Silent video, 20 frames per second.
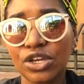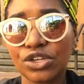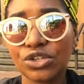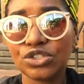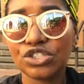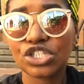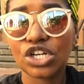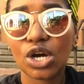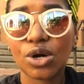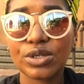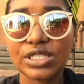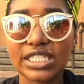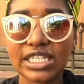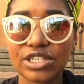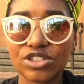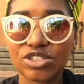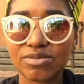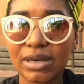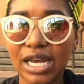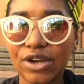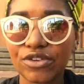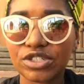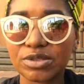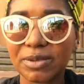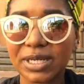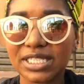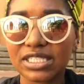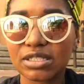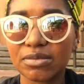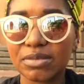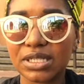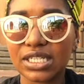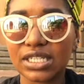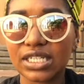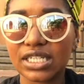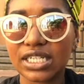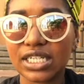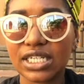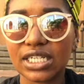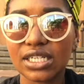used to always think it was my
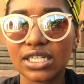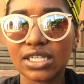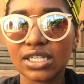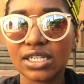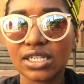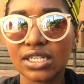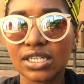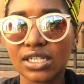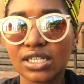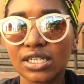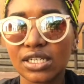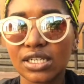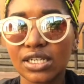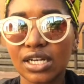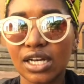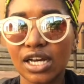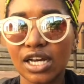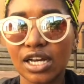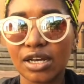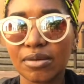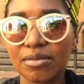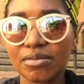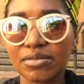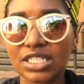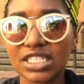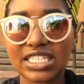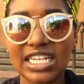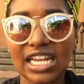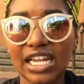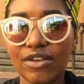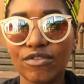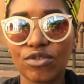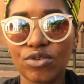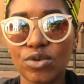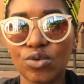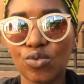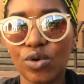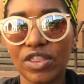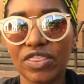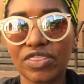responsibility to tell
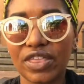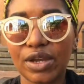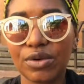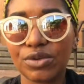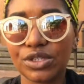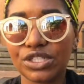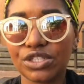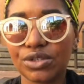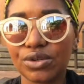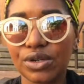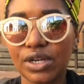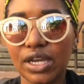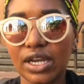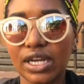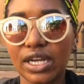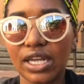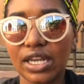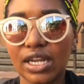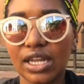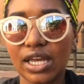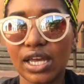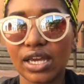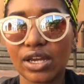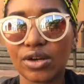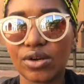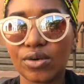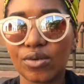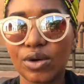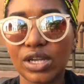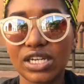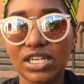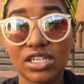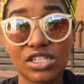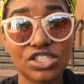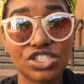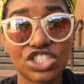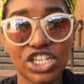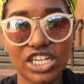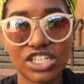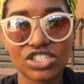everyone what they were doing and what needed
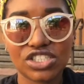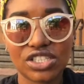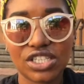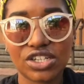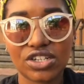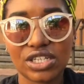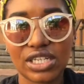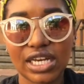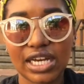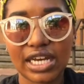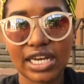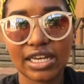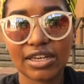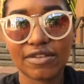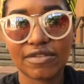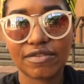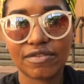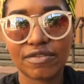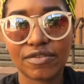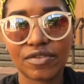to change in their life